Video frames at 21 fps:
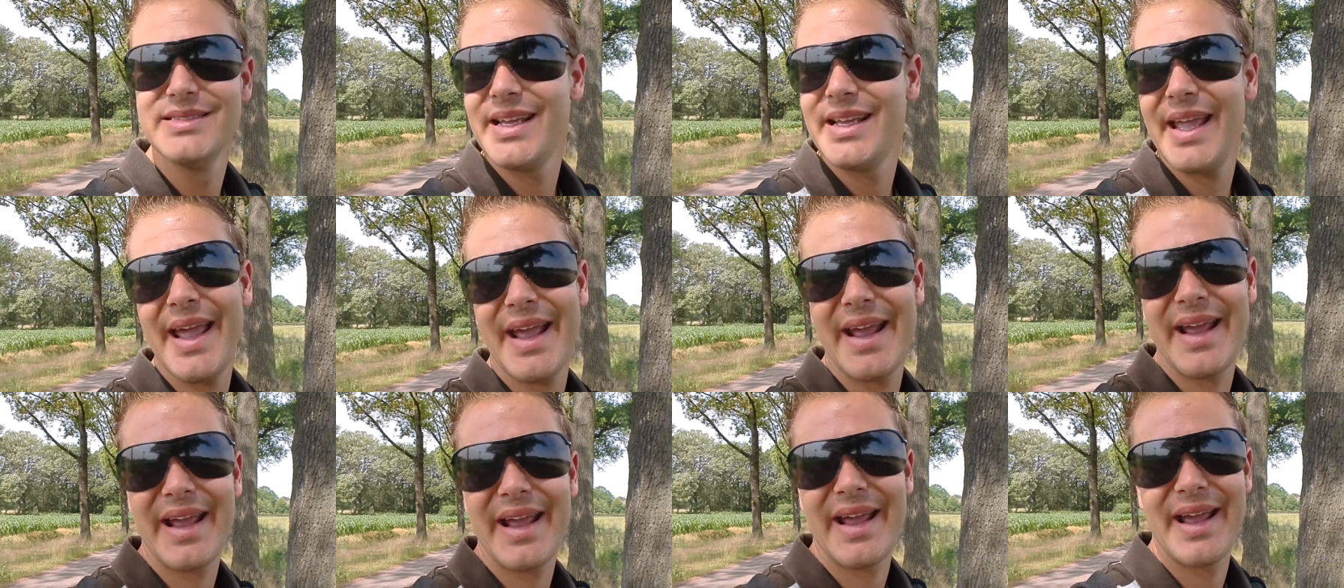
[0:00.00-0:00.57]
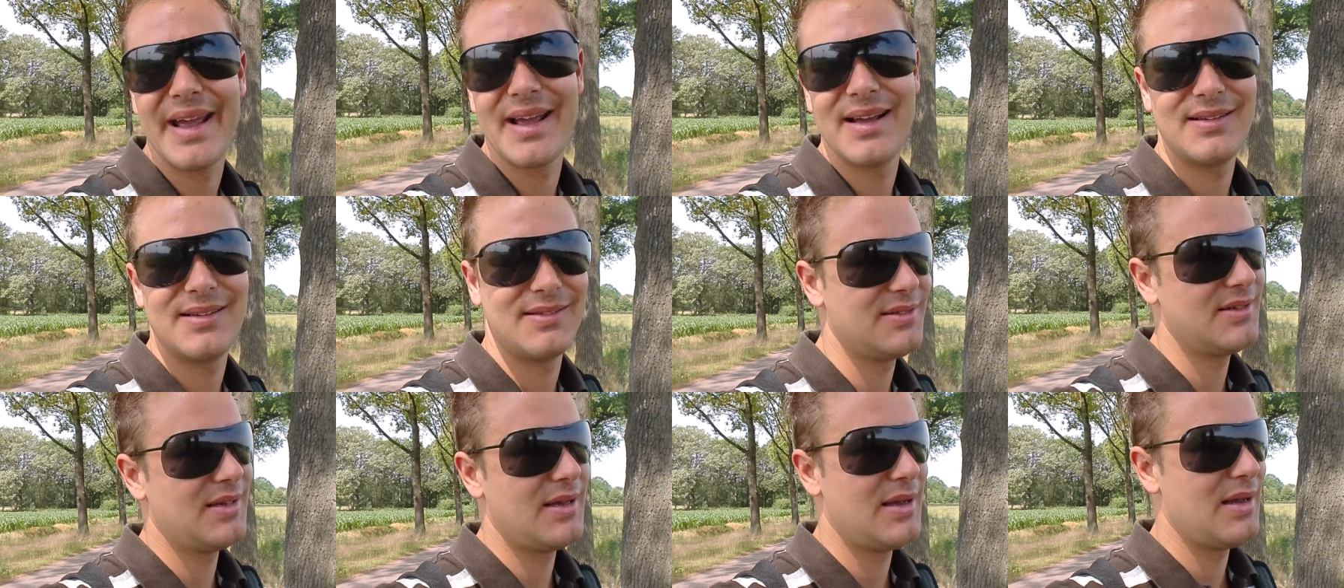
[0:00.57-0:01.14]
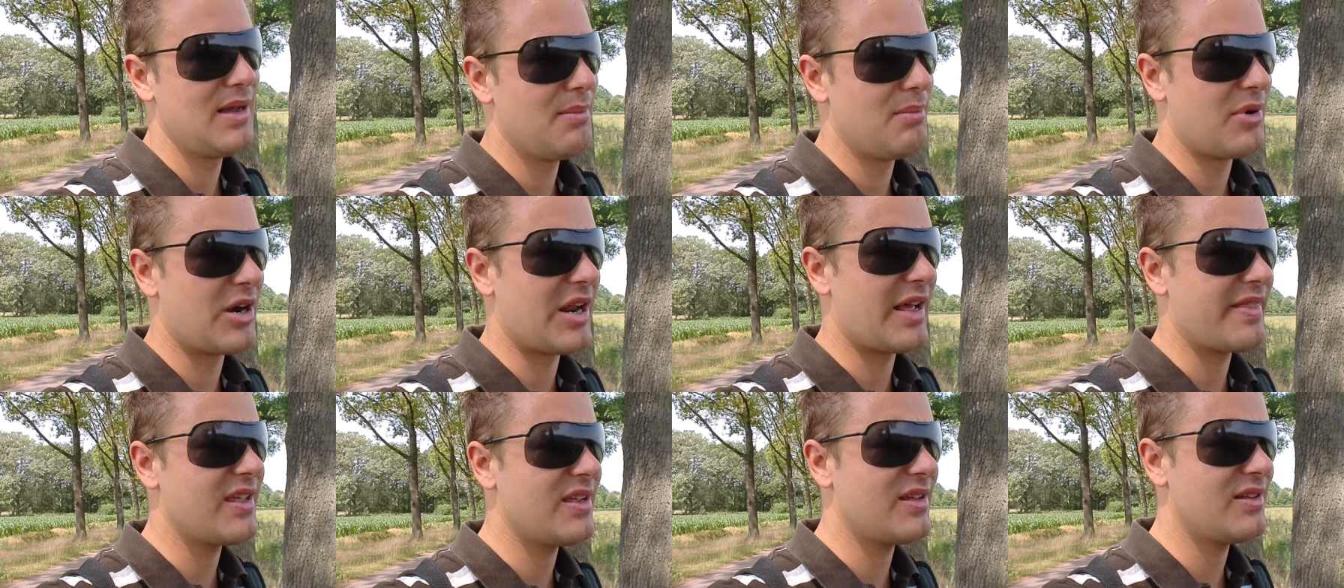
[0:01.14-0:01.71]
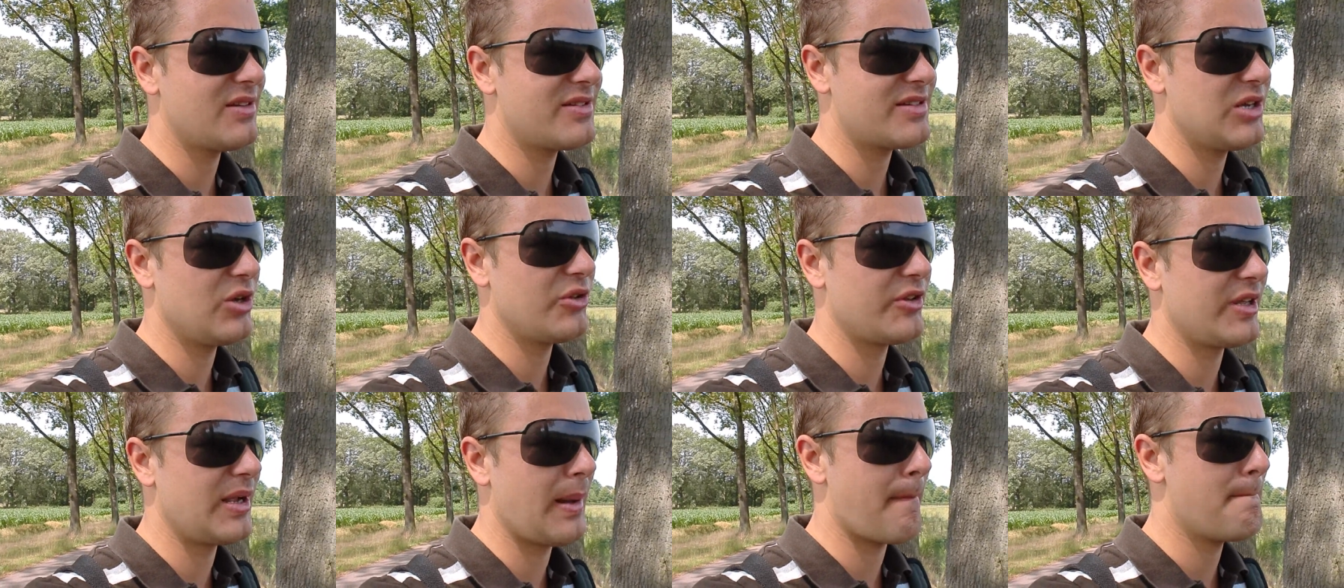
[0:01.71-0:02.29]
Yeah. But I think still
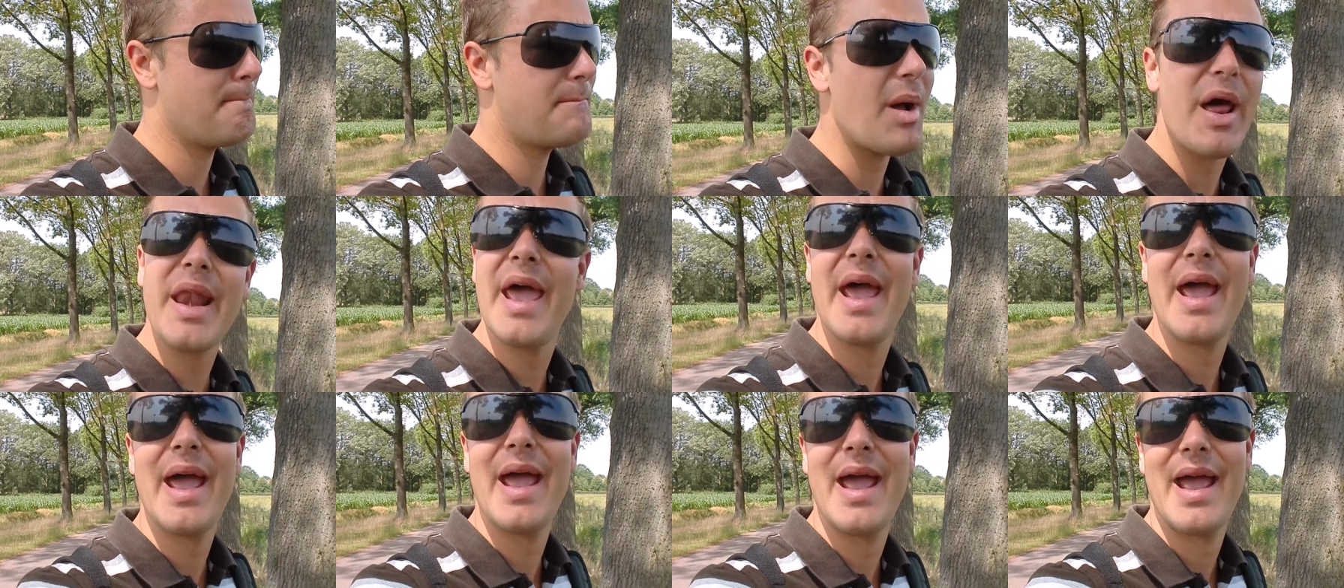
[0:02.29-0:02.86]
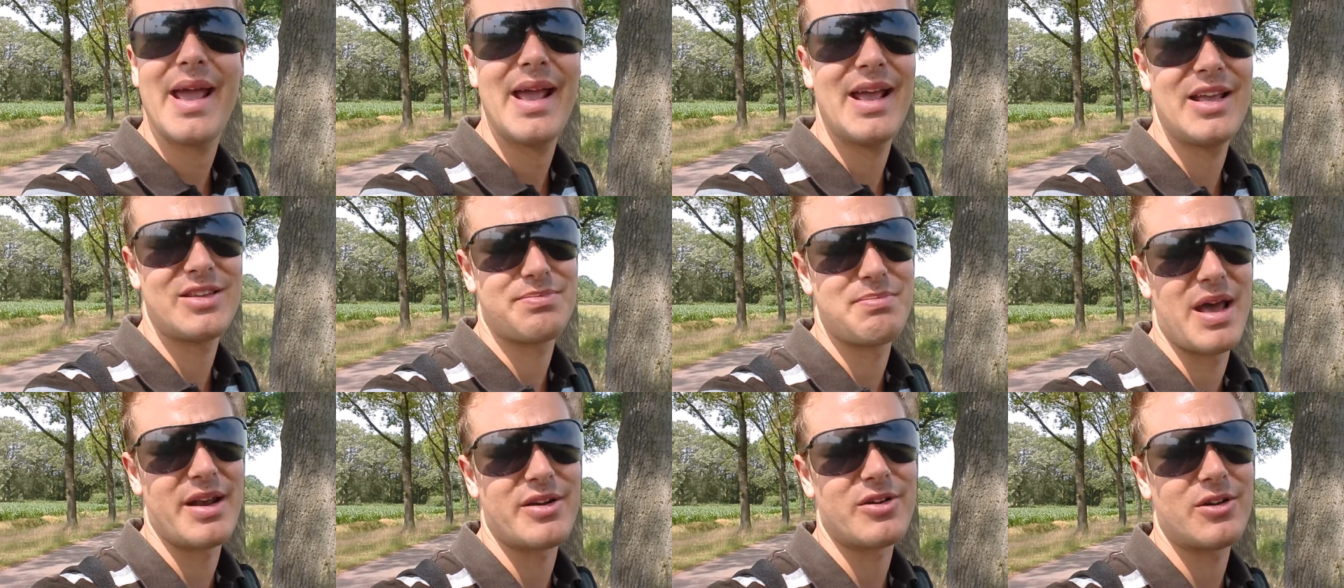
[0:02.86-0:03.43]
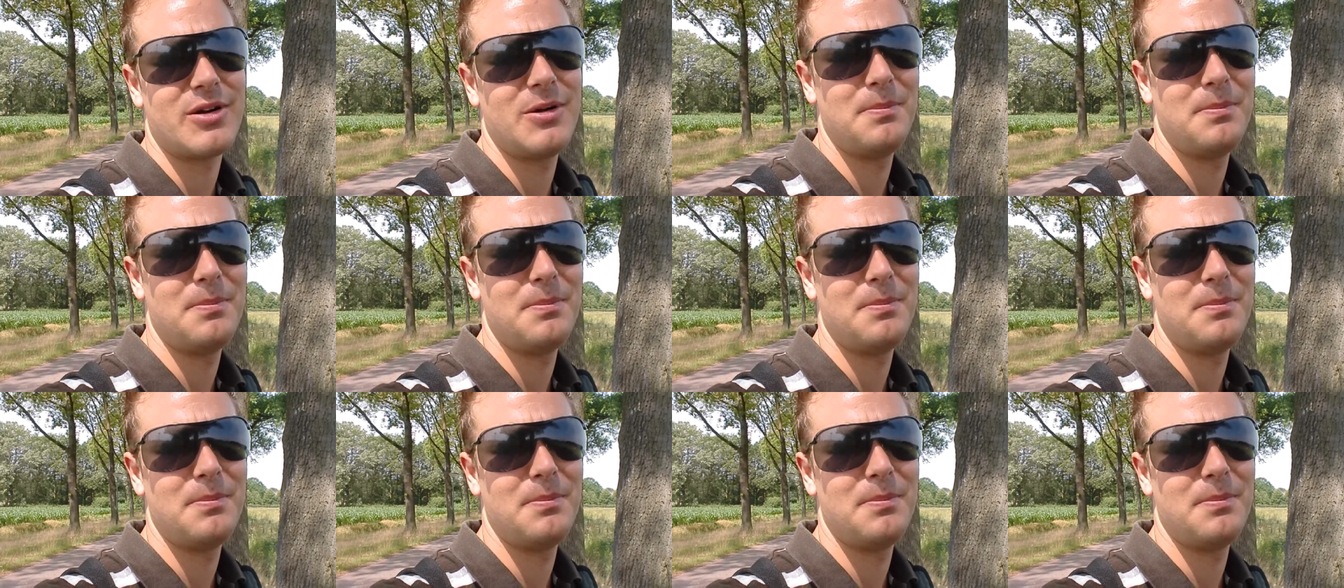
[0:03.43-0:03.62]
think but eh, is better.